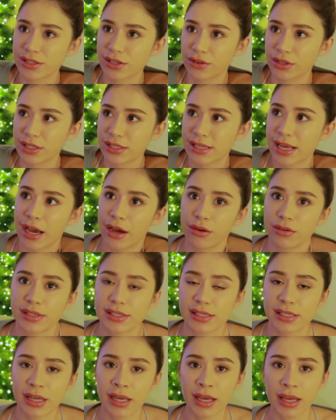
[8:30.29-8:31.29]
So this
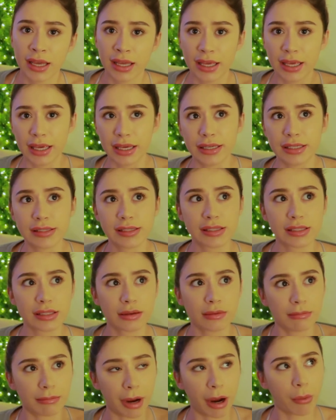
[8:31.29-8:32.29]
house is
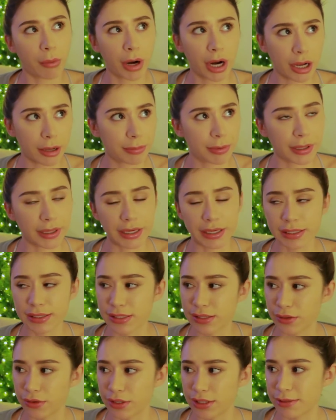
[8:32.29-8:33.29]
my workplace,
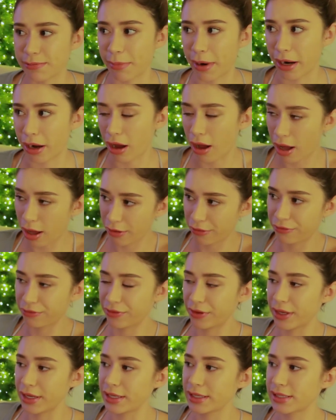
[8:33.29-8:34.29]
so it's my
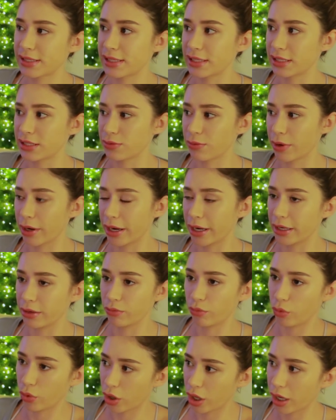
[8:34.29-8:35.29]
office, it's where
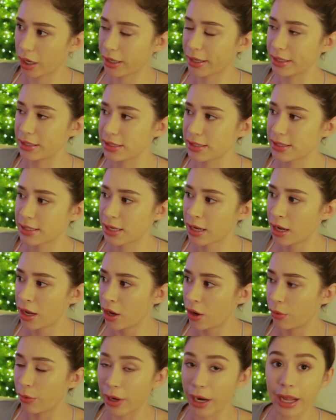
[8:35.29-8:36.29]
I work, it's
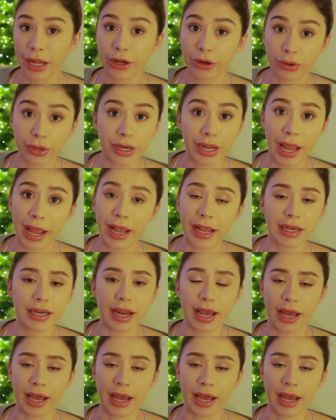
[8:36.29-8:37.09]
where I create,